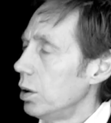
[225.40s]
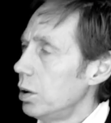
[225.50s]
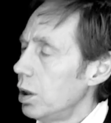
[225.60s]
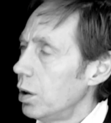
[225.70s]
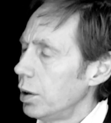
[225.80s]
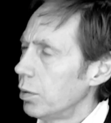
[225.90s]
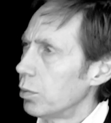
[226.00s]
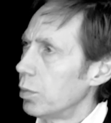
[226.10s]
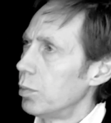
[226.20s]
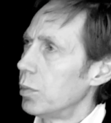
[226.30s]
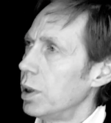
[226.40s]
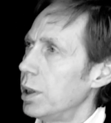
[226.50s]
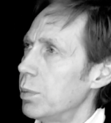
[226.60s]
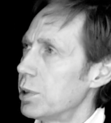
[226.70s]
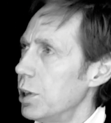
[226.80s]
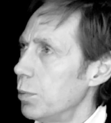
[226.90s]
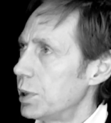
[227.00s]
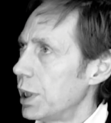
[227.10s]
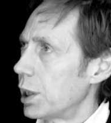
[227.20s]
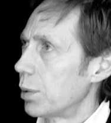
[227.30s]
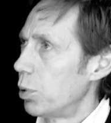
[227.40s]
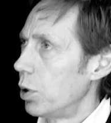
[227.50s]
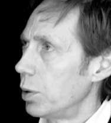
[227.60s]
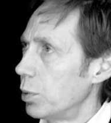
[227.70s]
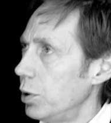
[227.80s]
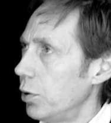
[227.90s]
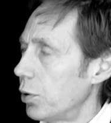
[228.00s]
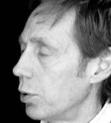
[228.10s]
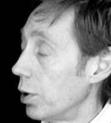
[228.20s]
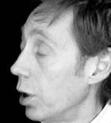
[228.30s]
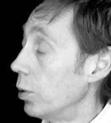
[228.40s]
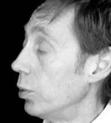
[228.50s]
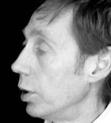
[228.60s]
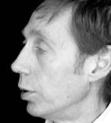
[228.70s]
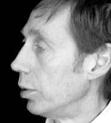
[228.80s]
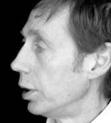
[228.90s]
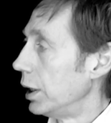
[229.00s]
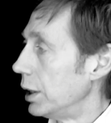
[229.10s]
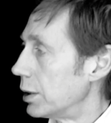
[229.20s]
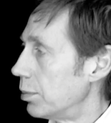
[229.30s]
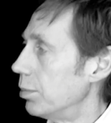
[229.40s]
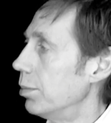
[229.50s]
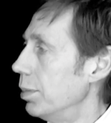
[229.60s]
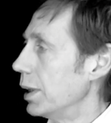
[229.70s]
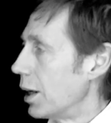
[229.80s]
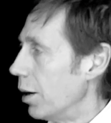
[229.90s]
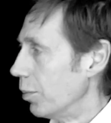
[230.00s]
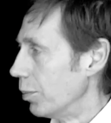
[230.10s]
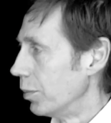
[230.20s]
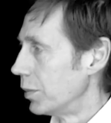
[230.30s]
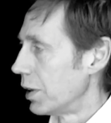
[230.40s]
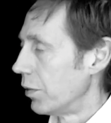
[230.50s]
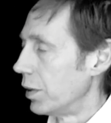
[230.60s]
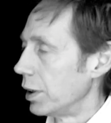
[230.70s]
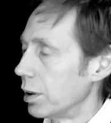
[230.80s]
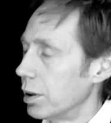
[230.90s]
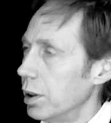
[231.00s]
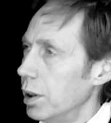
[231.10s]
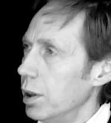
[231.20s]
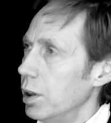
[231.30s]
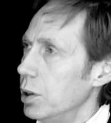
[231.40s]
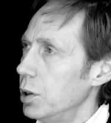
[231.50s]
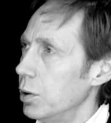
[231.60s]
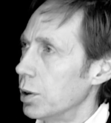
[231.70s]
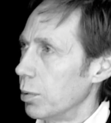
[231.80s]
No, I don't. There was no particular point where you thought, he's become something huge.